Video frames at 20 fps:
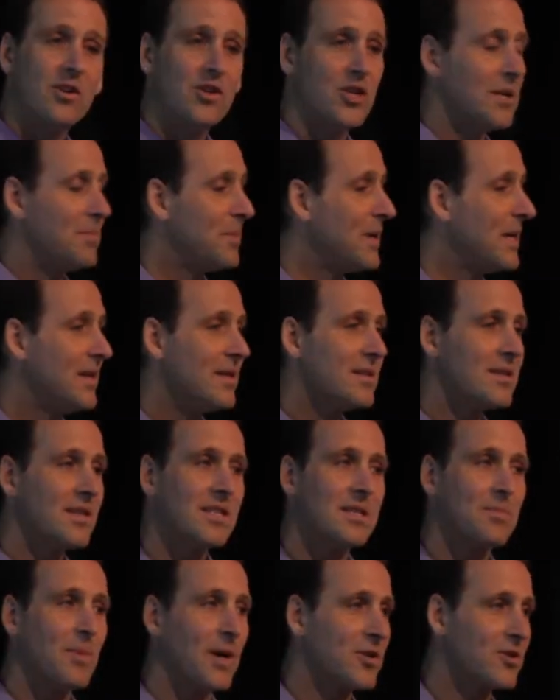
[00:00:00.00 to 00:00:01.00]
GPs
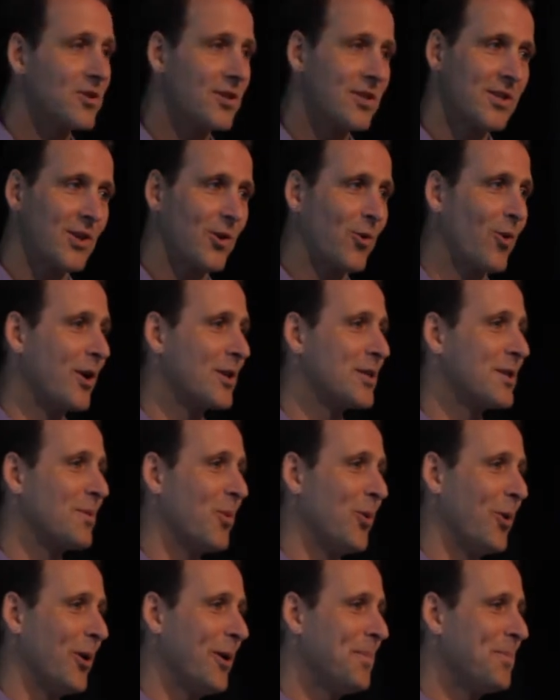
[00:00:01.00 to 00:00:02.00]
and specialists across the
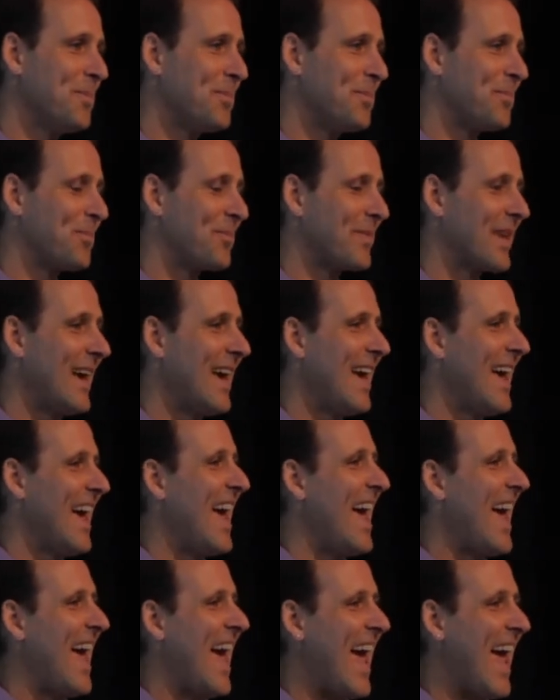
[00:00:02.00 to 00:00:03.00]
board.
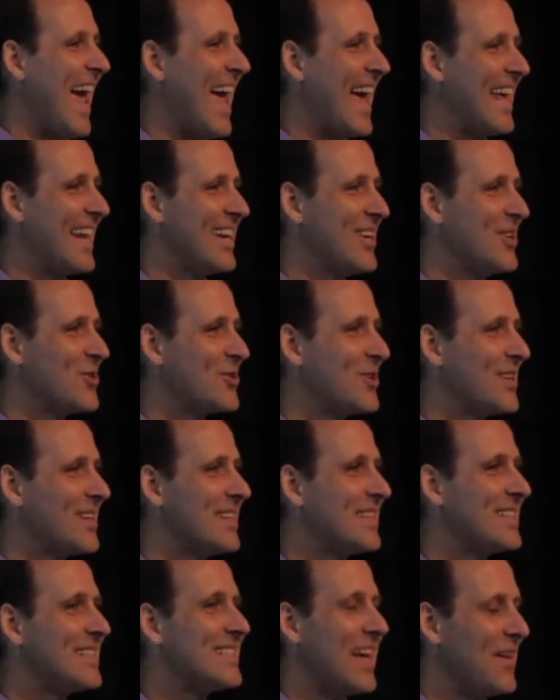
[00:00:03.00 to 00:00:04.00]
And
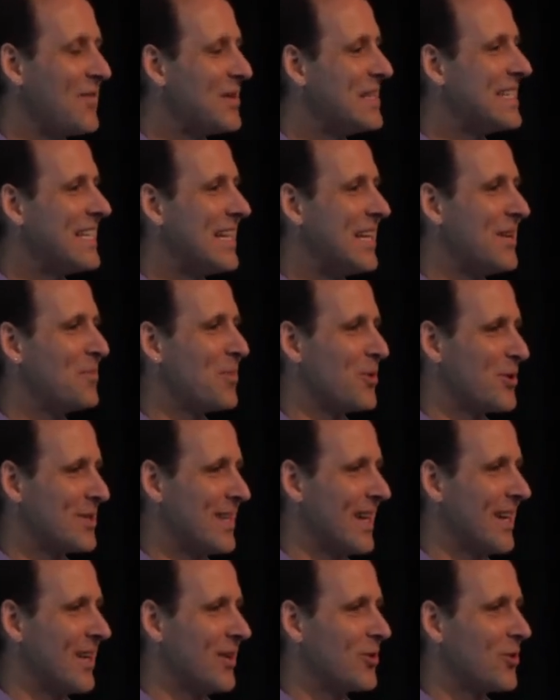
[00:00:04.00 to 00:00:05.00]

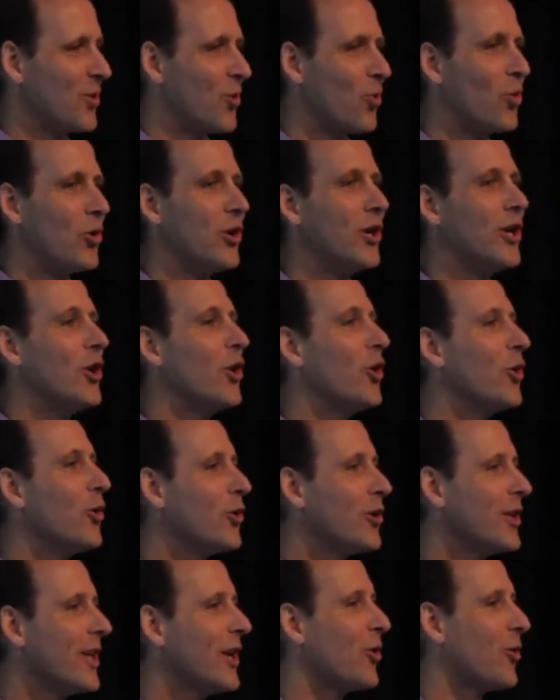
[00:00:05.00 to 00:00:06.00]
17% were in
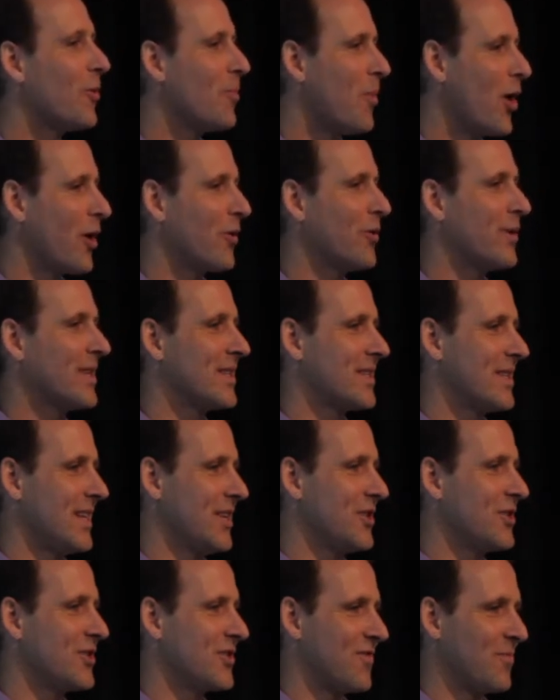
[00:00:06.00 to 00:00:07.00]
early or moderate
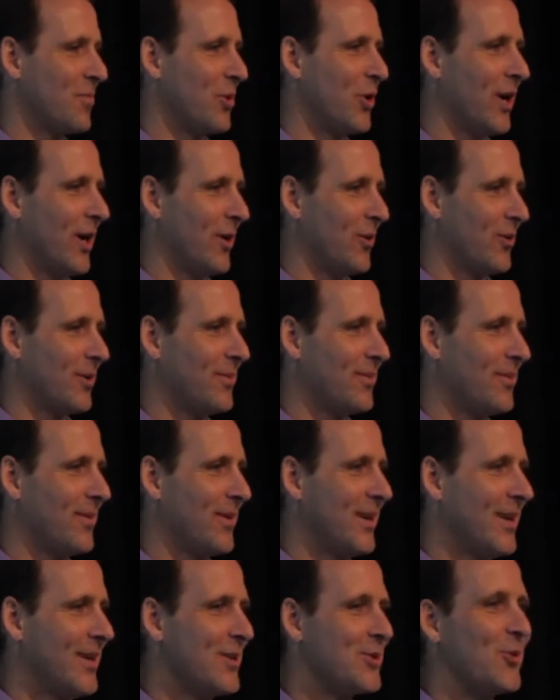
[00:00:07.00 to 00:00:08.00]
stages of burnout.
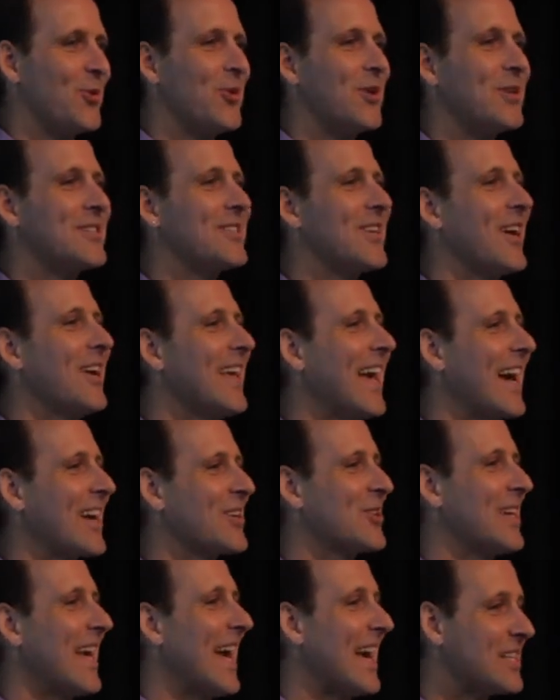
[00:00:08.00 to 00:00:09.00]
So the study
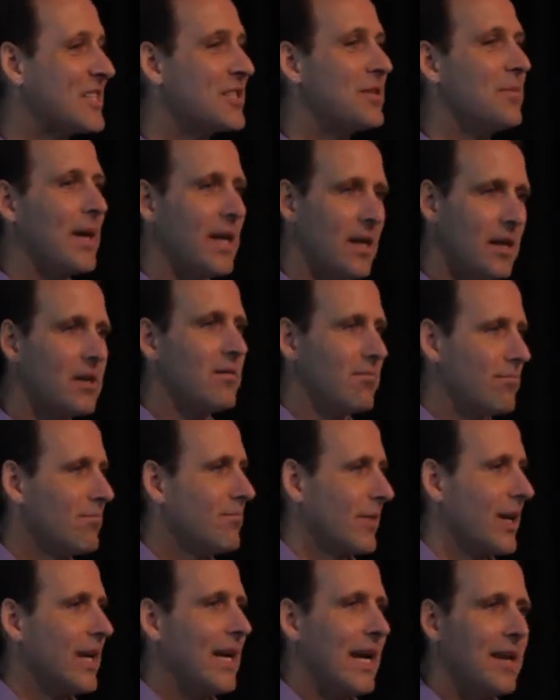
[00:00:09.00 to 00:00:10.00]
actually estimated,
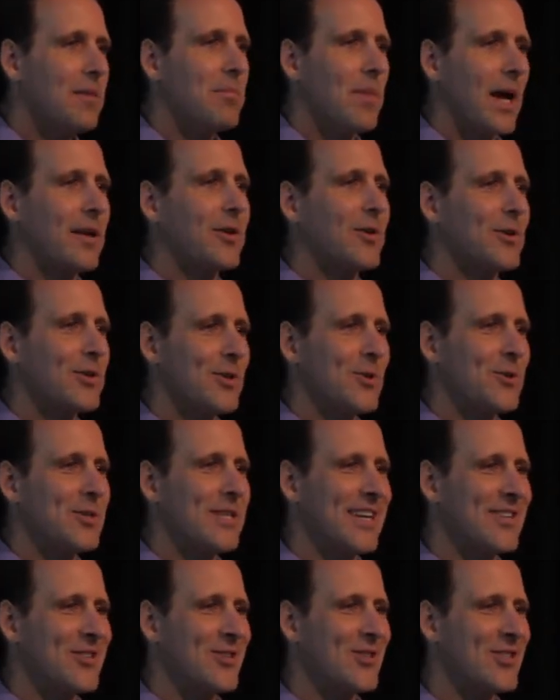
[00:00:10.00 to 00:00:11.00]
Canadian Medical
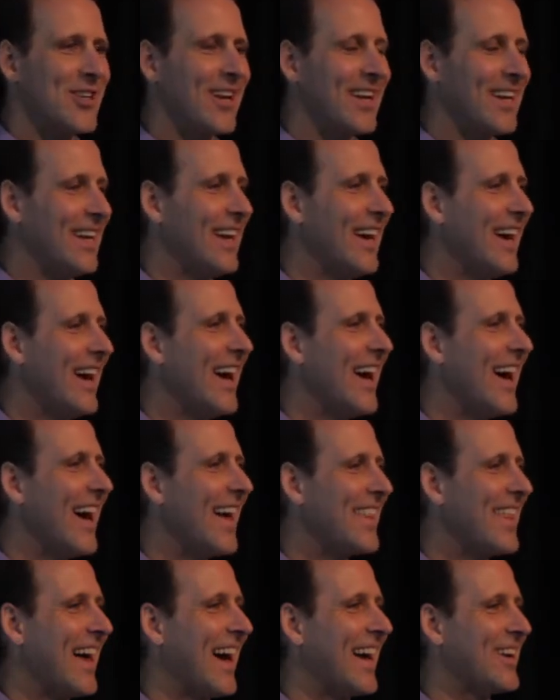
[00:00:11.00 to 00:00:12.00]
Association study,
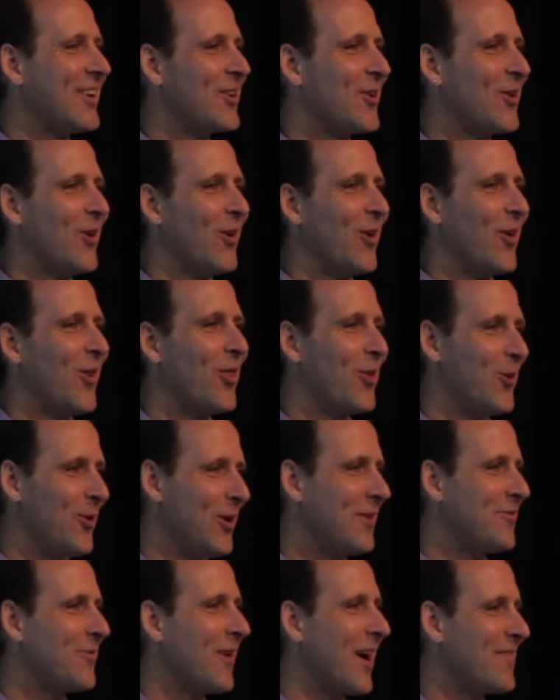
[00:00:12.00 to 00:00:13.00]
that
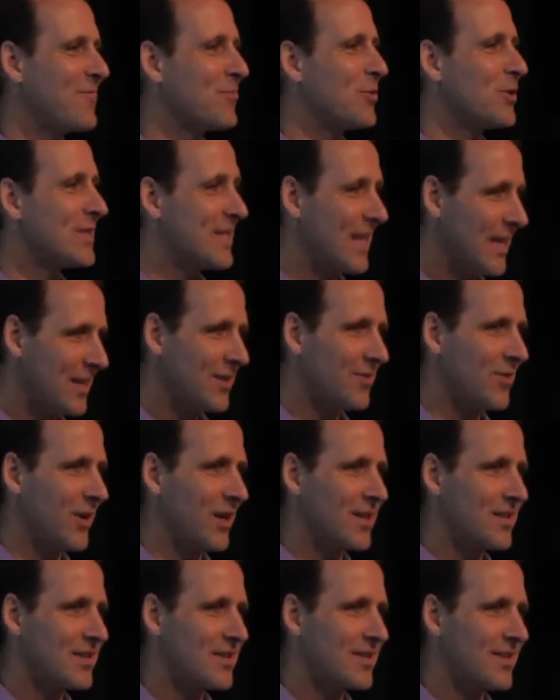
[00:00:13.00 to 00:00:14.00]
35% of
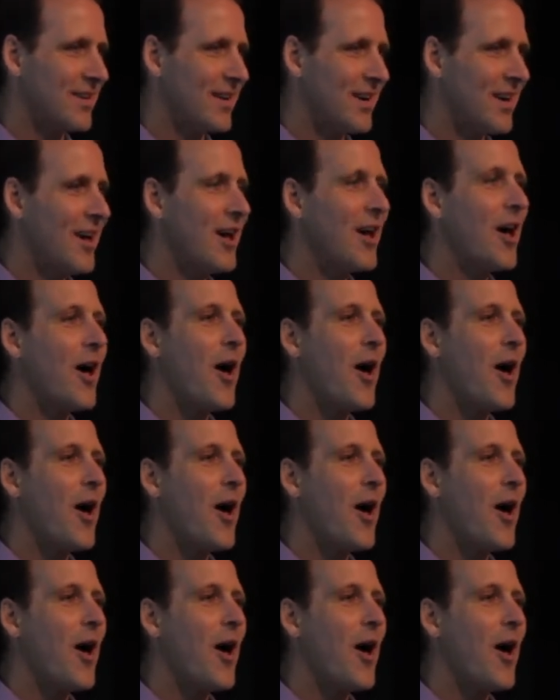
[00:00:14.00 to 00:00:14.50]
us